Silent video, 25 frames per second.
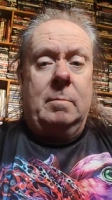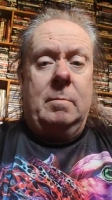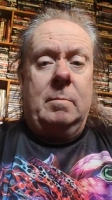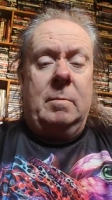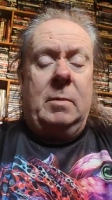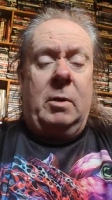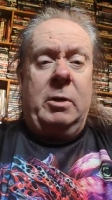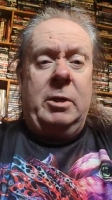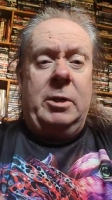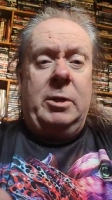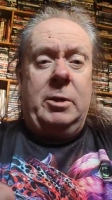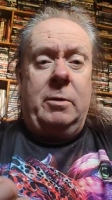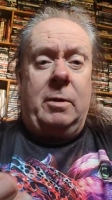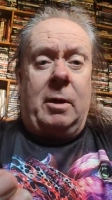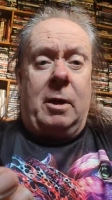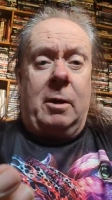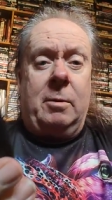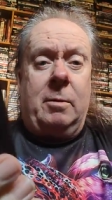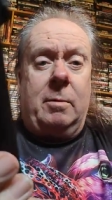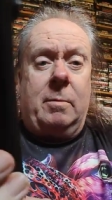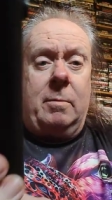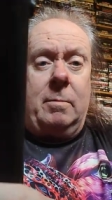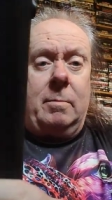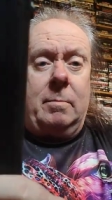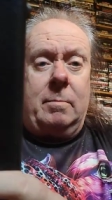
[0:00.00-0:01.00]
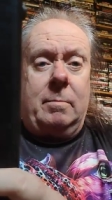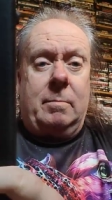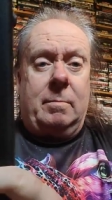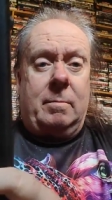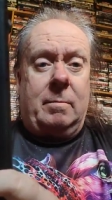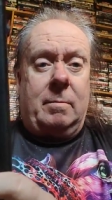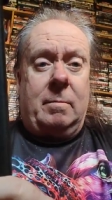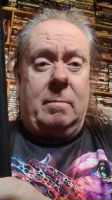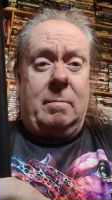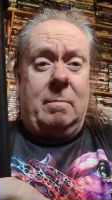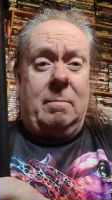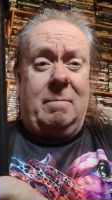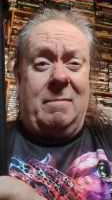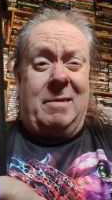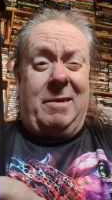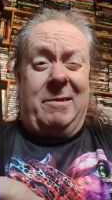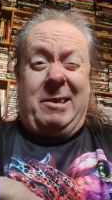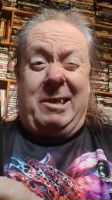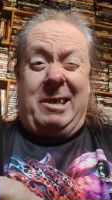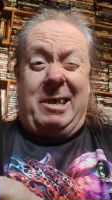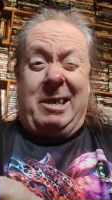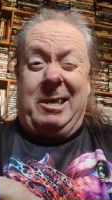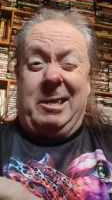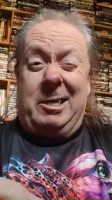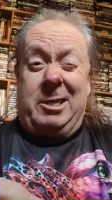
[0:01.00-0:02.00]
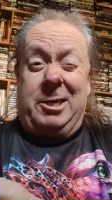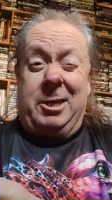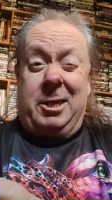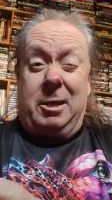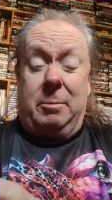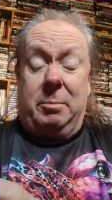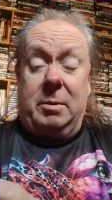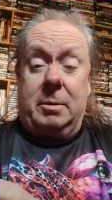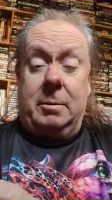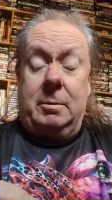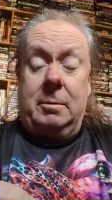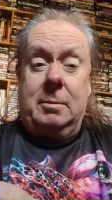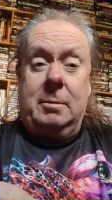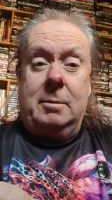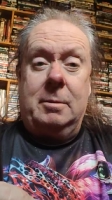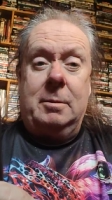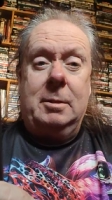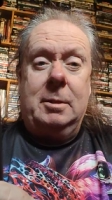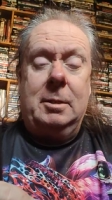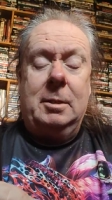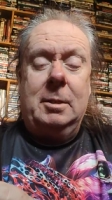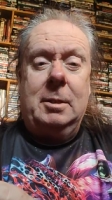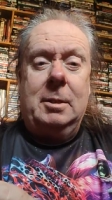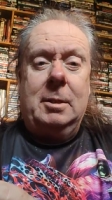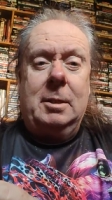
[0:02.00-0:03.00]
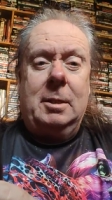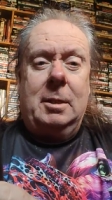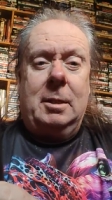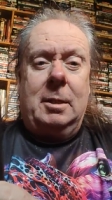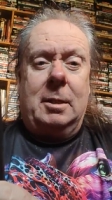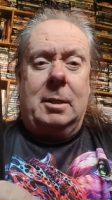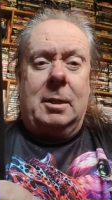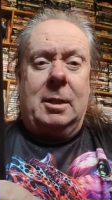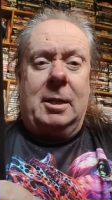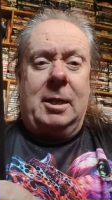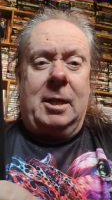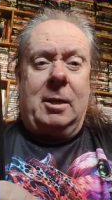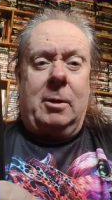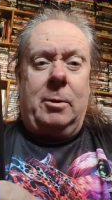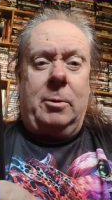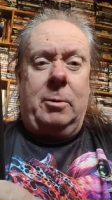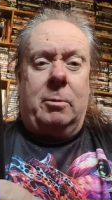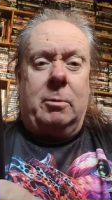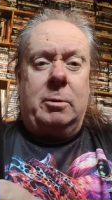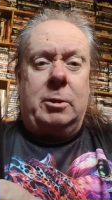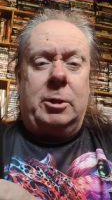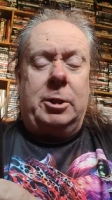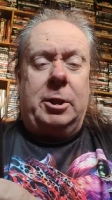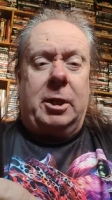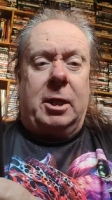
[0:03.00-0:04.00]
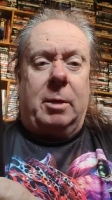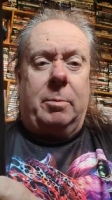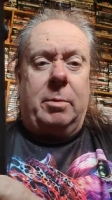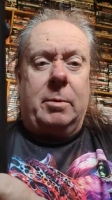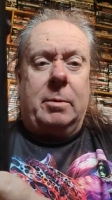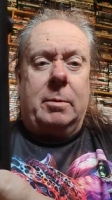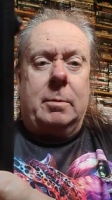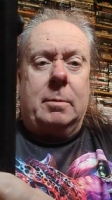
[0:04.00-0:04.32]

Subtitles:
Mind you though, they ain't cheap. They are not cheap,